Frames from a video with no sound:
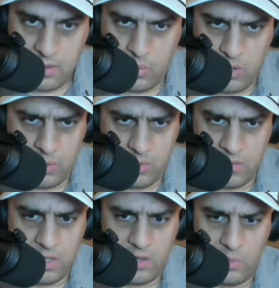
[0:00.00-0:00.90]
The
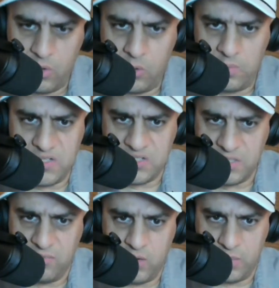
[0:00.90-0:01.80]
world misses
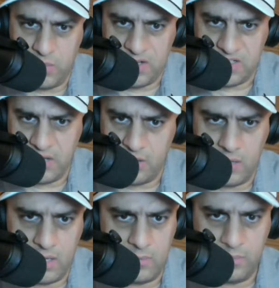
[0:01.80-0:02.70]
him 43 years
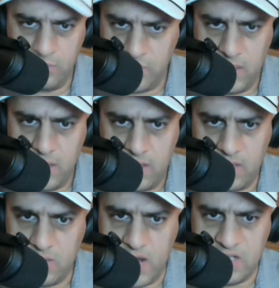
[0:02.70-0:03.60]
later, and
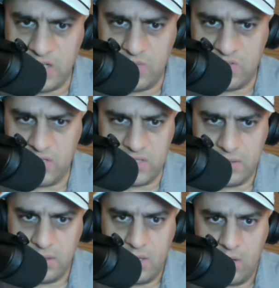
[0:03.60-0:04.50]
the tragedy was
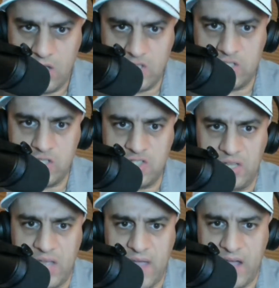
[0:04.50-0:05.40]
it just took
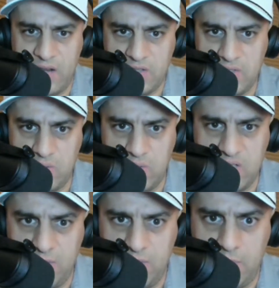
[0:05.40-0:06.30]
the life out of the souls
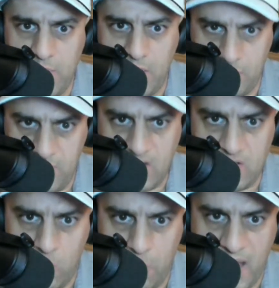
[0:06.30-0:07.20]
of not
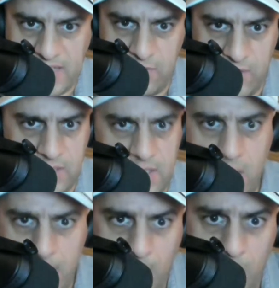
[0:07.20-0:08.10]
just all boxing fans,
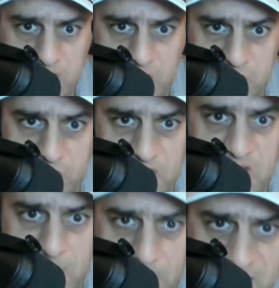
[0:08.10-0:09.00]
but more so, especially in